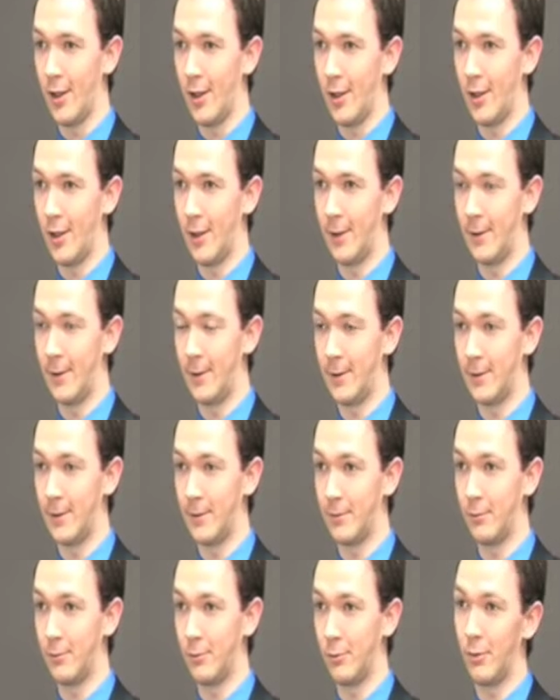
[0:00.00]
and
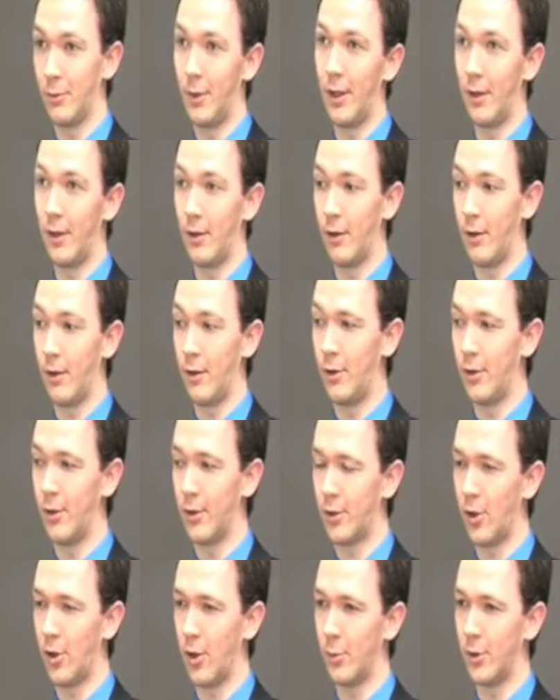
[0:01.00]
when I knew
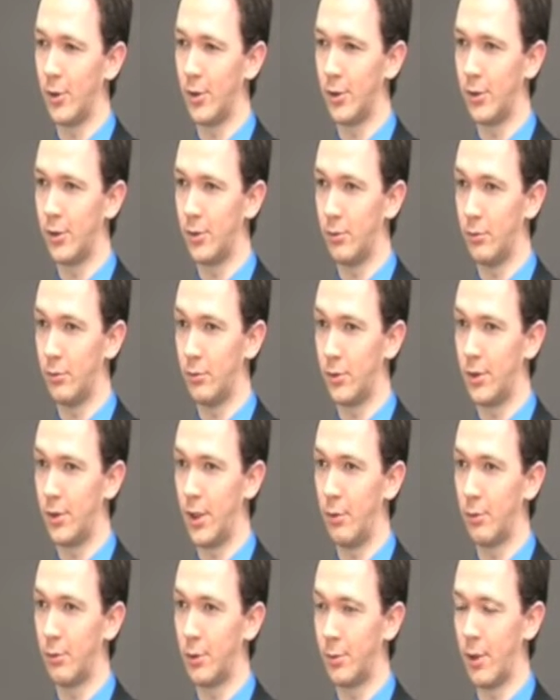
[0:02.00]
the Carmel's
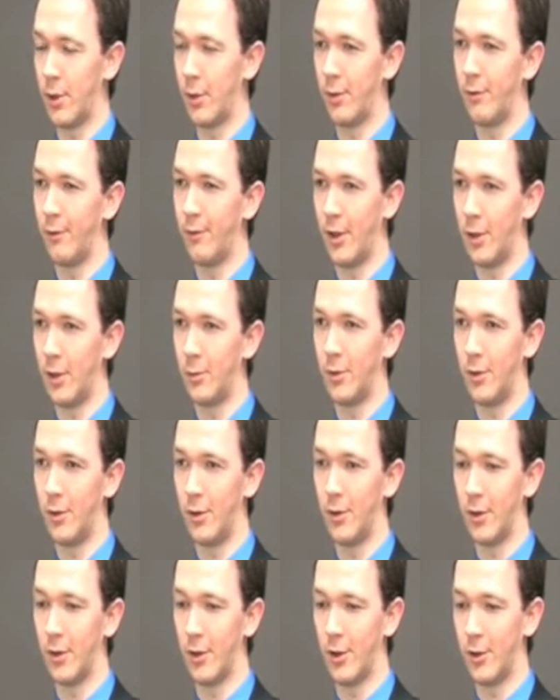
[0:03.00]
seat was becoming
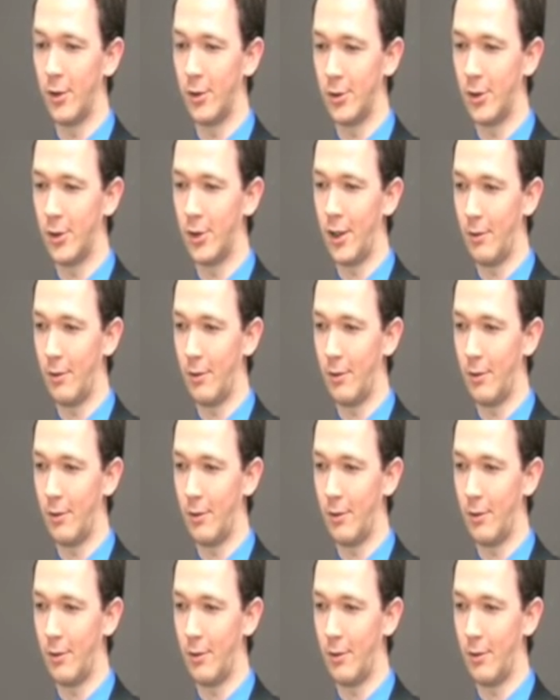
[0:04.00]
available on the council,